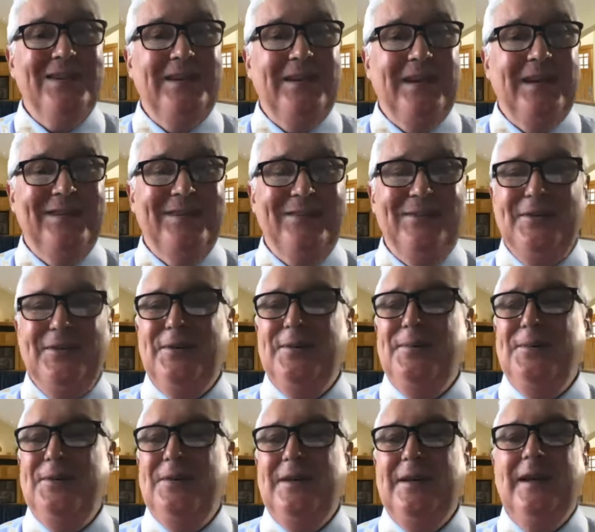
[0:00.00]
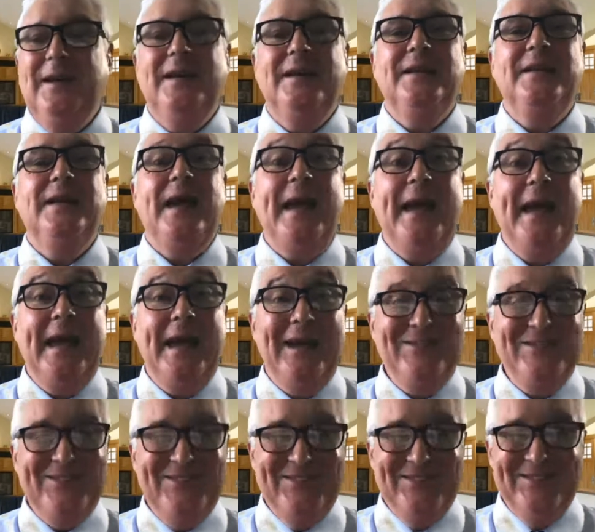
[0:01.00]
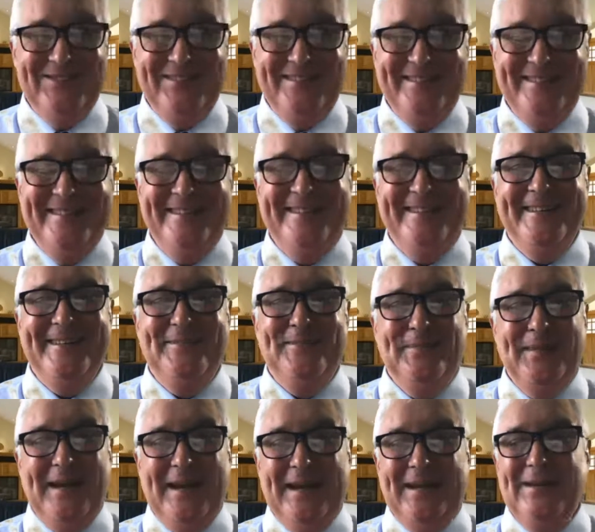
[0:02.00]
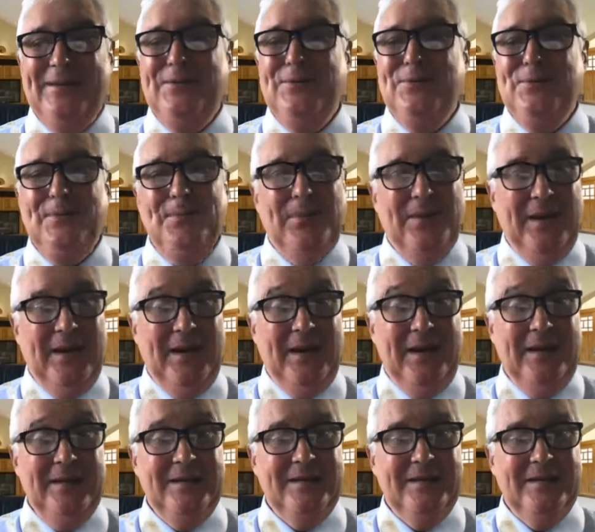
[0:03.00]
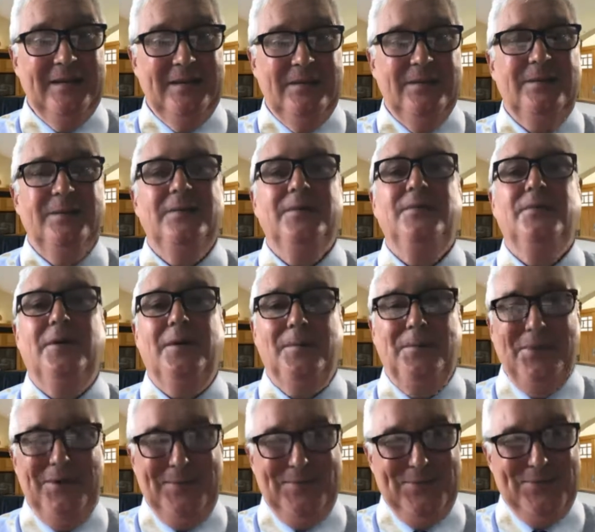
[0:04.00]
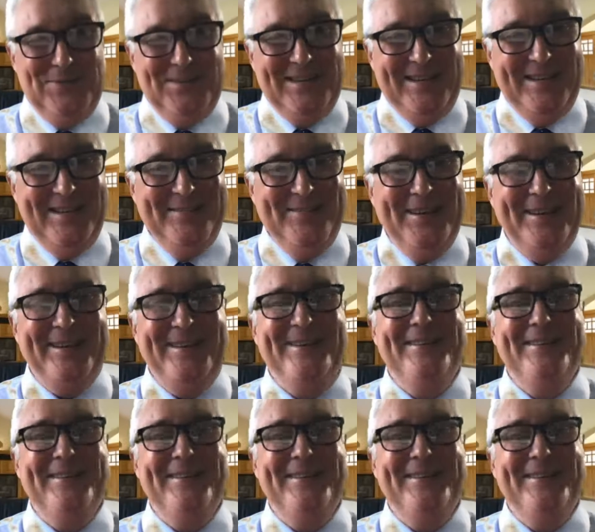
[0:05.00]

today, I've communicated how to market your brand, what people say about